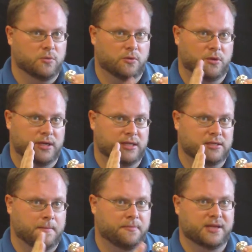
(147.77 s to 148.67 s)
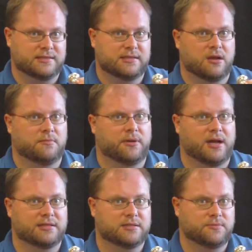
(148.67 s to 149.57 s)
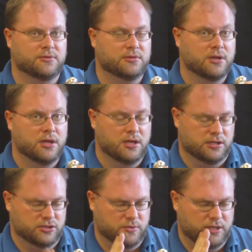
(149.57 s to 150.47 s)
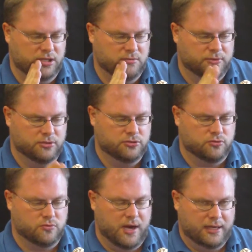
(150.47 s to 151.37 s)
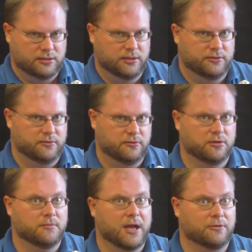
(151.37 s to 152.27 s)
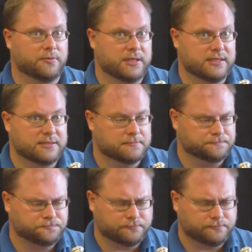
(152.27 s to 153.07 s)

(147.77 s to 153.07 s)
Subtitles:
We want to get the best sound possible, and so we need to blow directly through the mouthpiece,